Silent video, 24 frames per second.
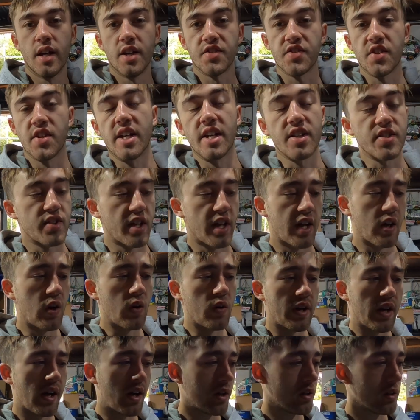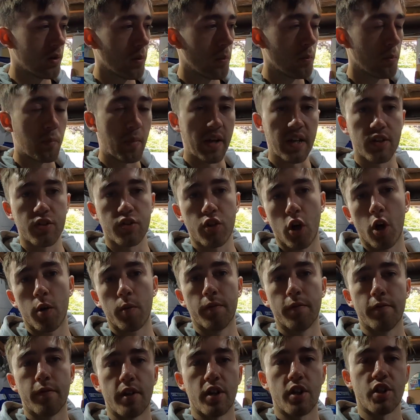It's the next day on now. Me and
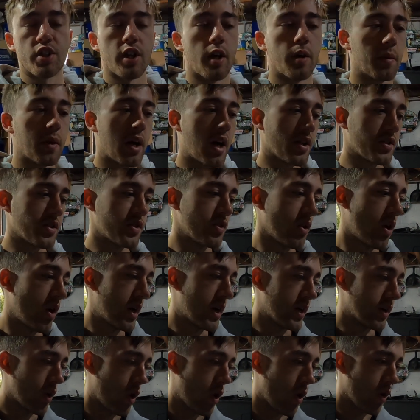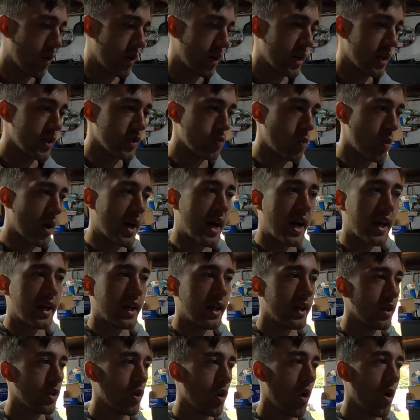Tobin finished up last night on his
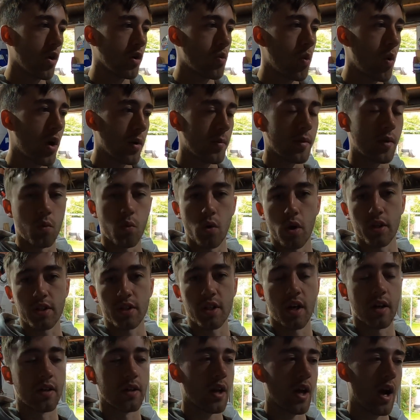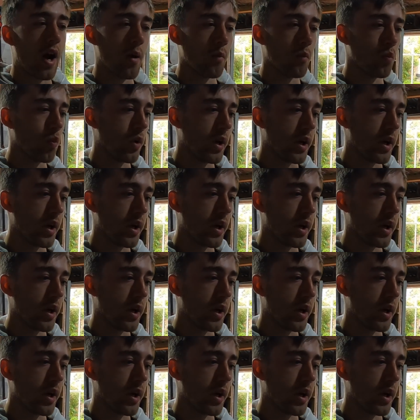180, got quite a bit of work done.